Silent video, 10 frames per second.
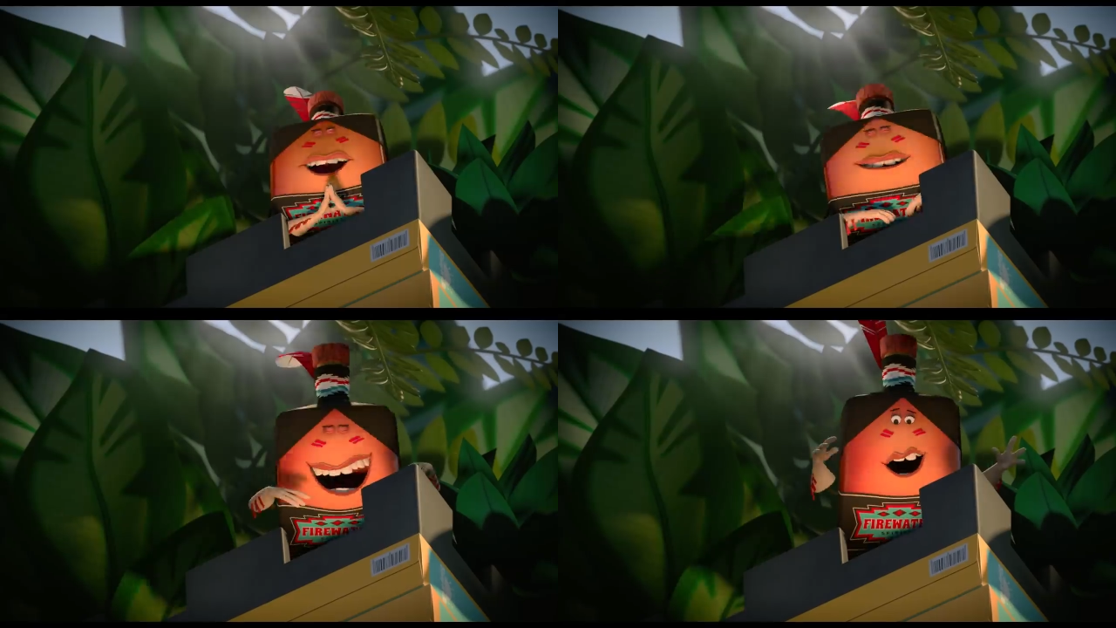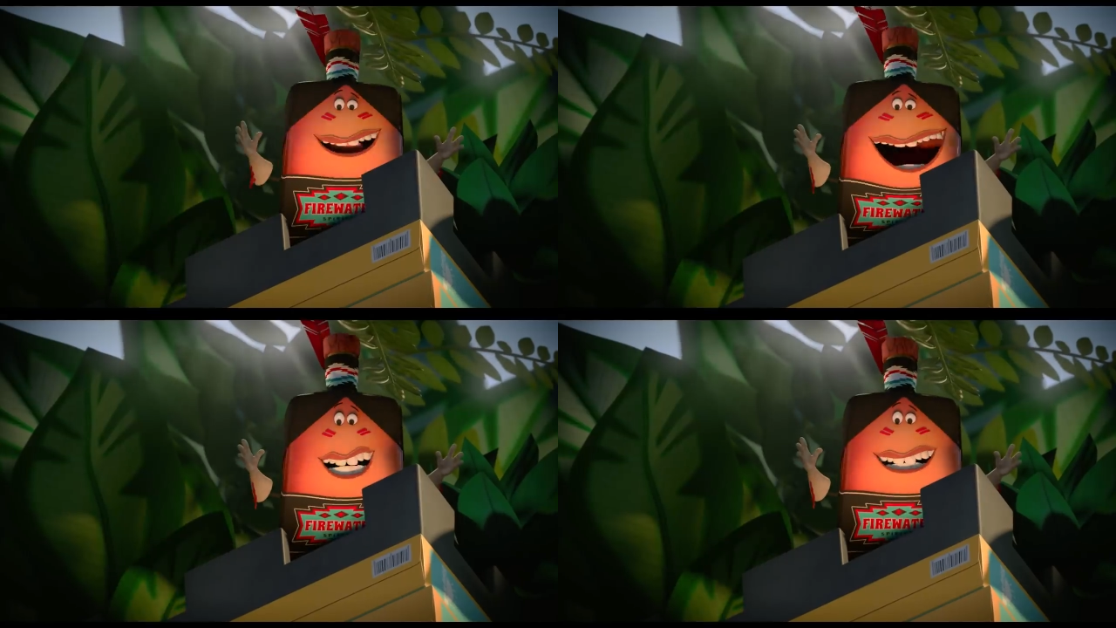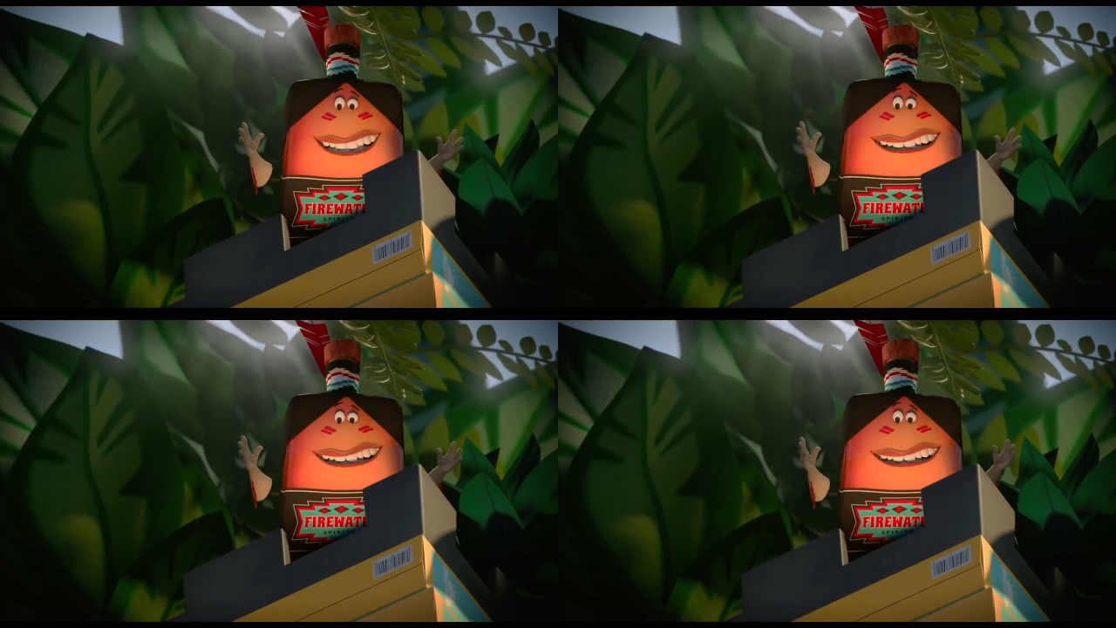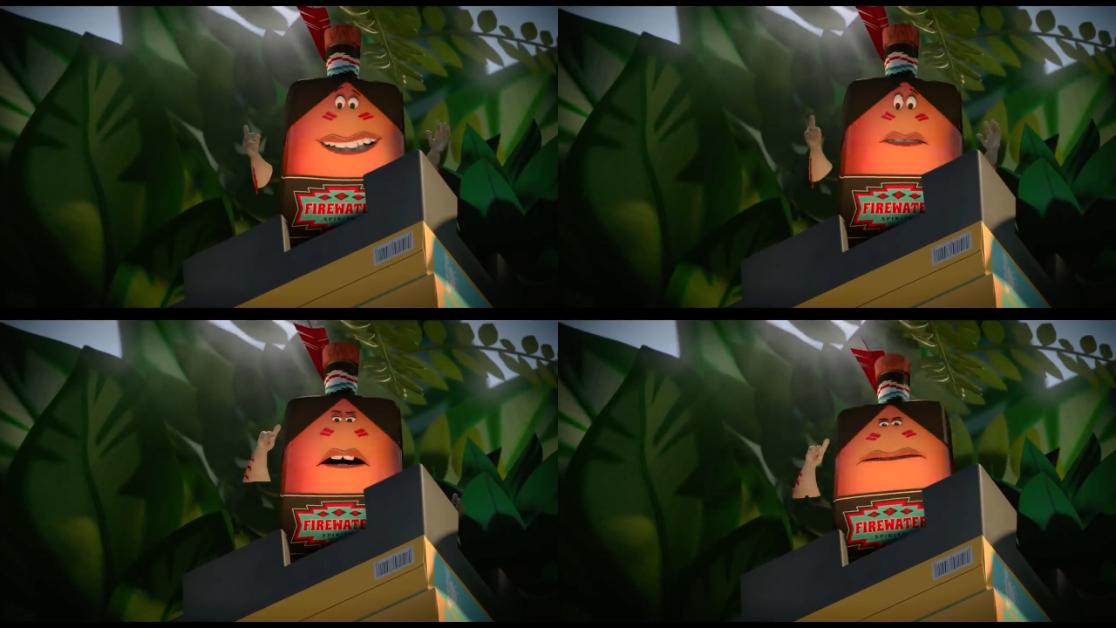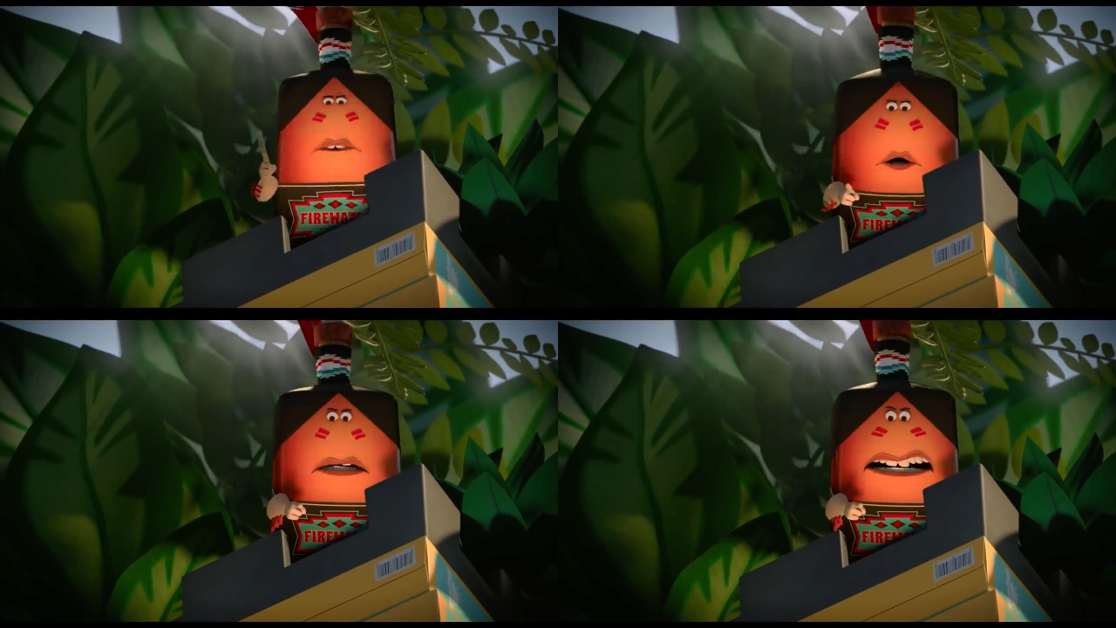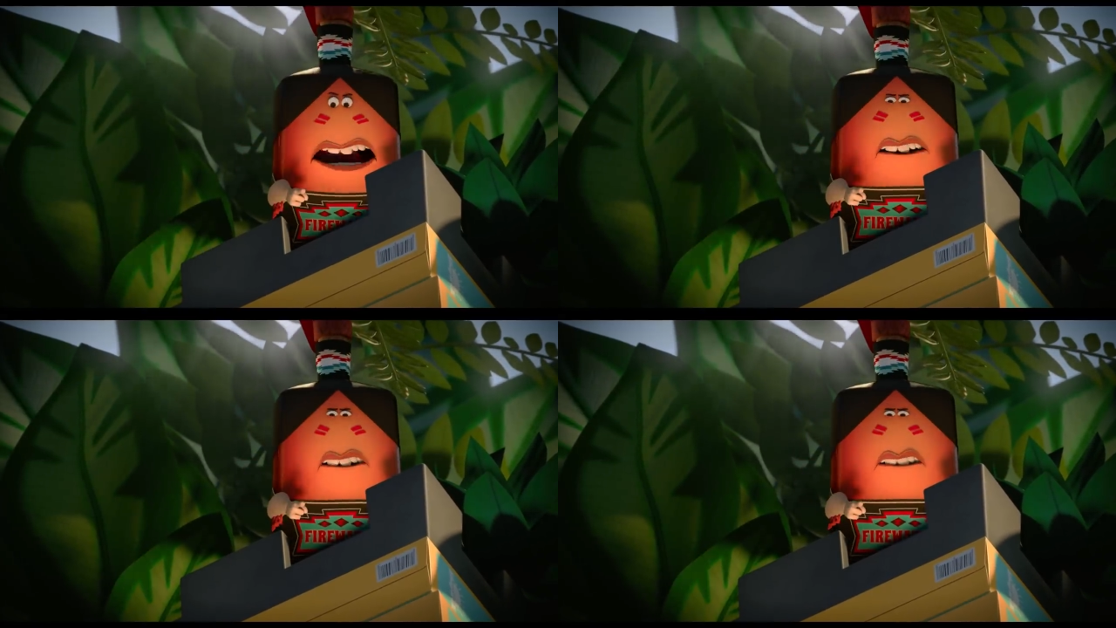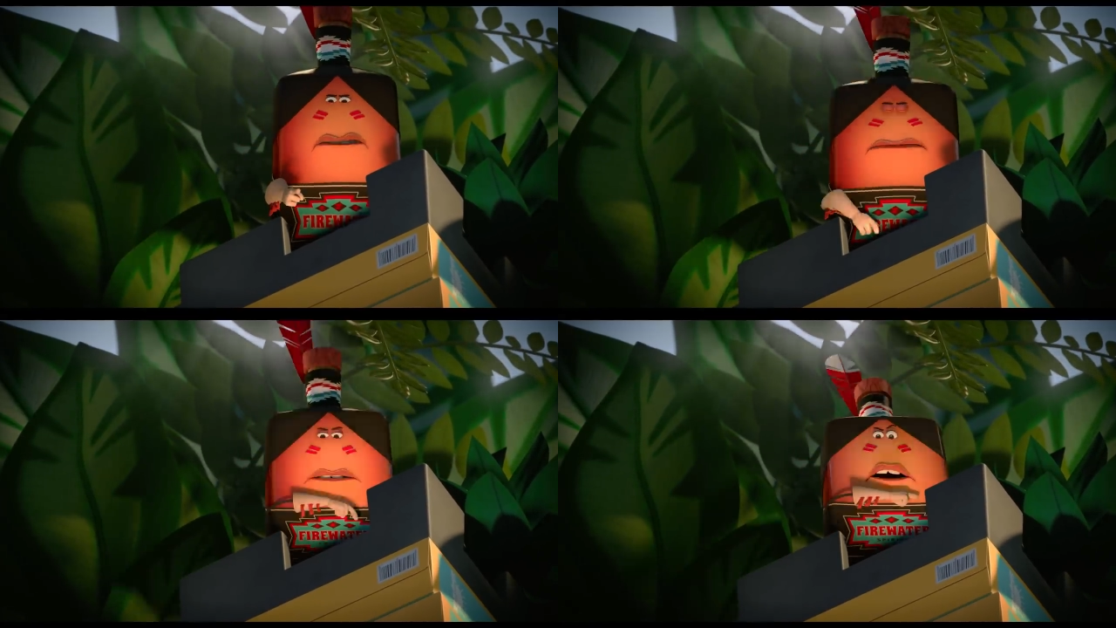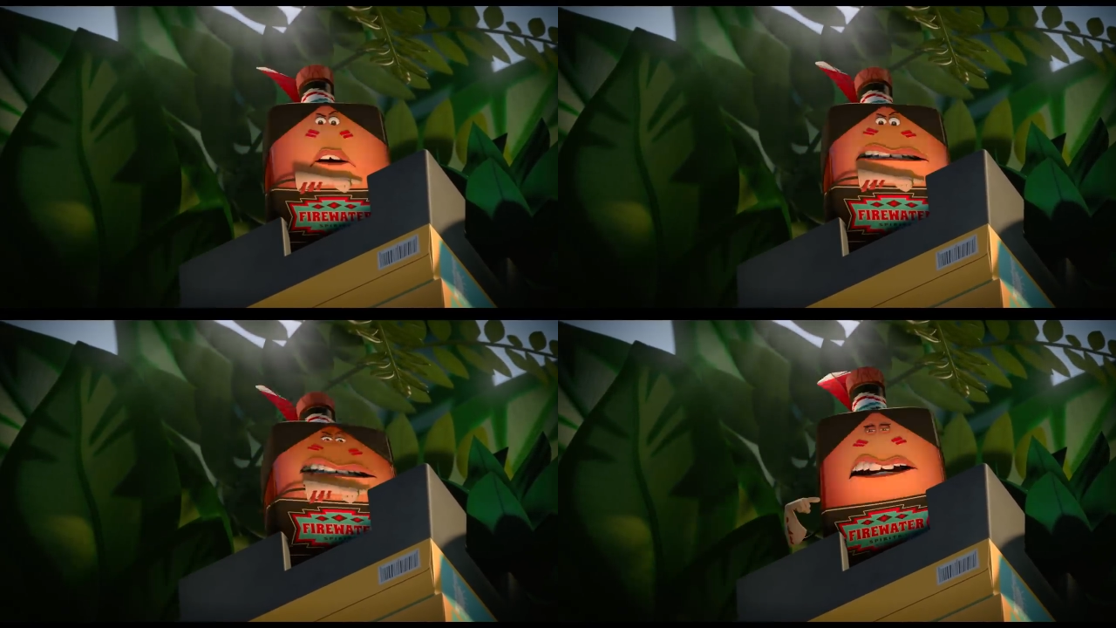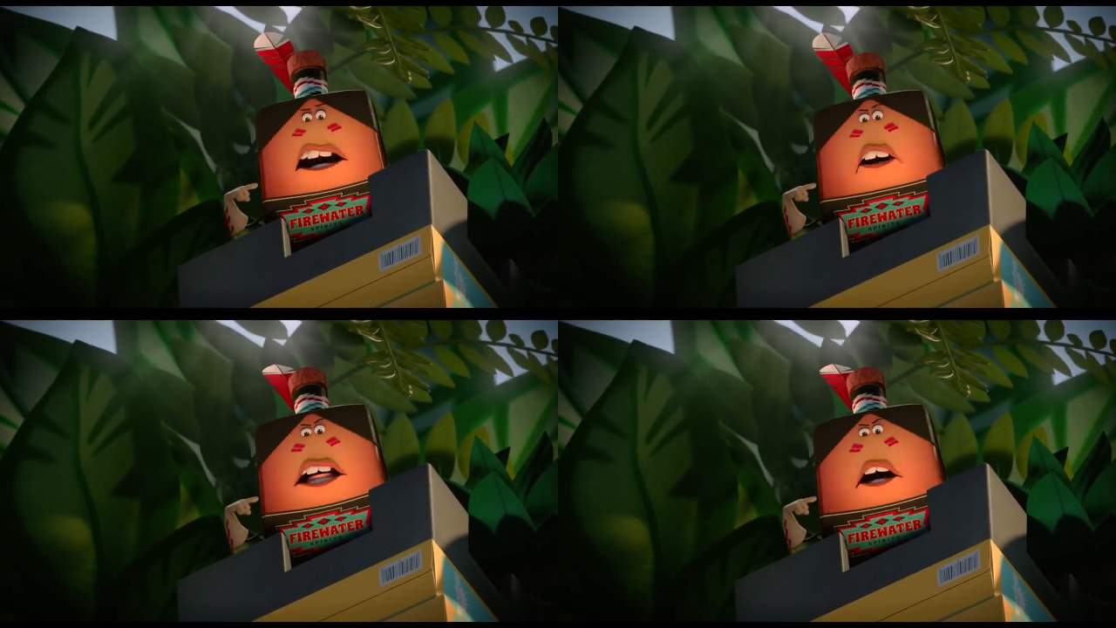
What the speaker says: No face is visible, so there are no lips to read.